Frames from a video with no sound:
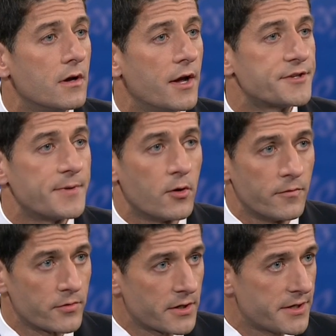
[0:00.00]
It's been
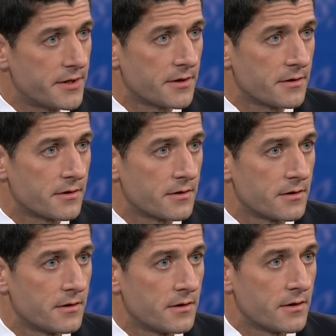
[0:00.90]
over a year.
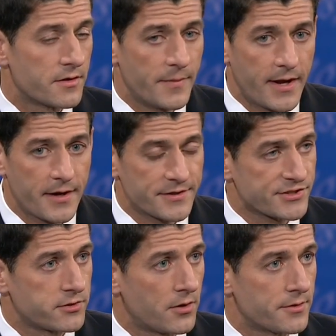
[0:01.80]
The man has
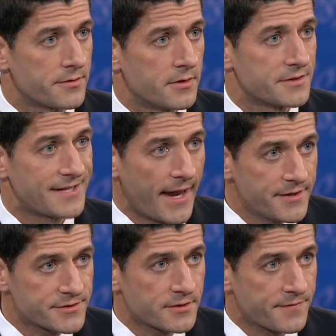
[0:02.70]
slaughtered
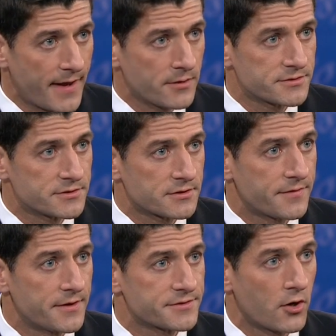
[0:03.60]
tens of thousands of
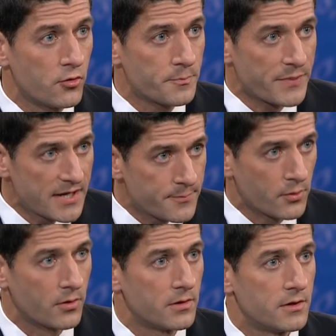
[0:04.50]
his own
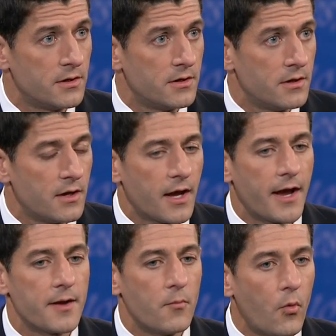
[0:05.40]
people,
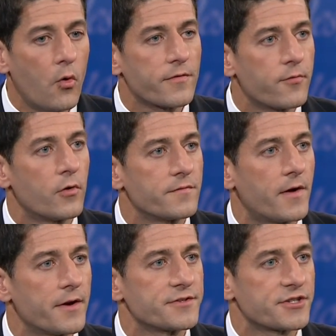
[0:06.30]
and more foreign
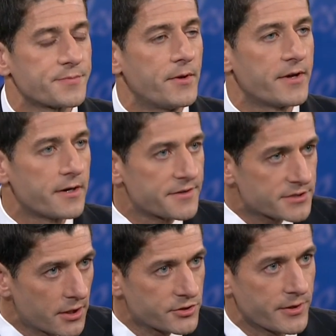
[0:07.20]
fighters are spilling into this
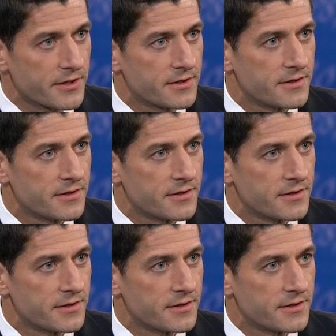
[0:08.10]
country.